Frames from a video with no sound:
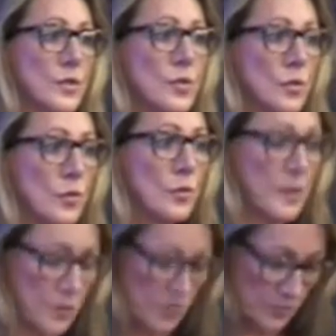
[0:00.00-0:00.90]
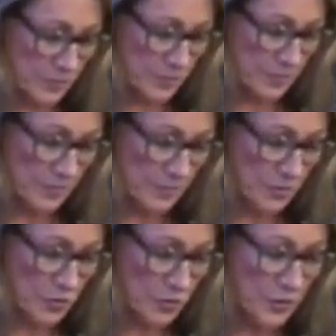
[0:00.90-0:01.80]
two issues.
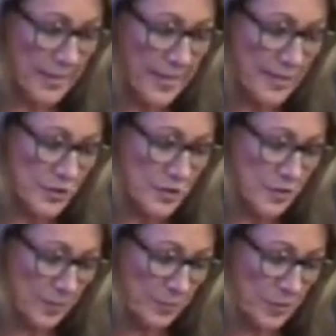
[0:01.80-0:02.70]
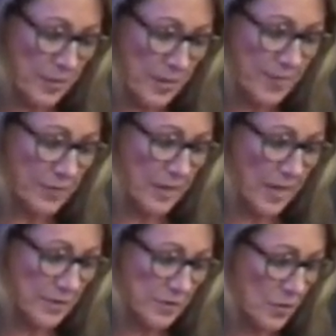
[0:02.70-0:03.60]
Could AGW have a
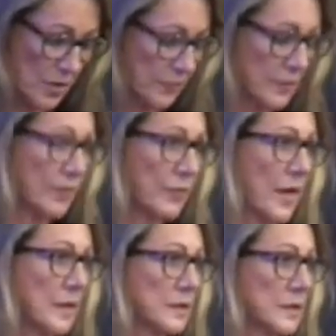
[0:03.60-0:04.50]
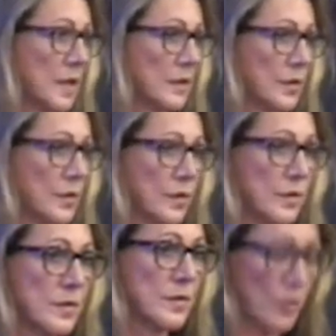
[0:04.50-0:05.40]
catastrophic effect on the
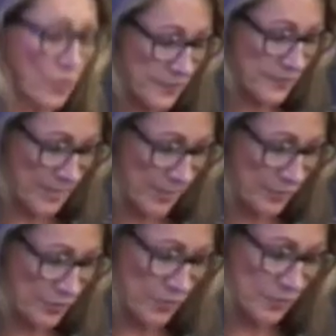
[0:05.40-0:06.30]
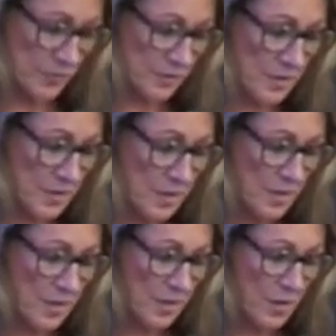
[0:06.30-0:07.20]
Earth's temperatures?
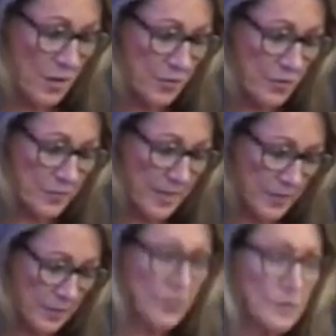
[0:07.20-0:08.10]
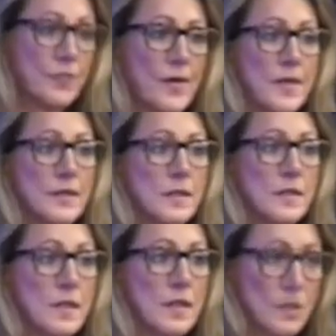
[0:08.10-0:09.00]
Are there negative effects
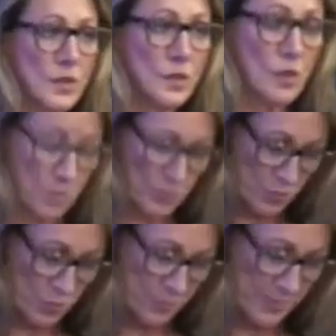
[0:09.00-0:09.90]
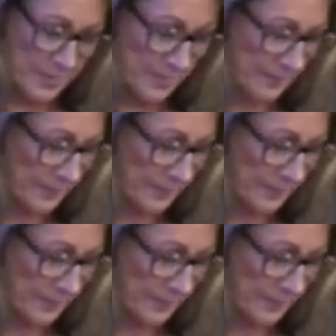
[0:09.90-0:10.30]
to global warming?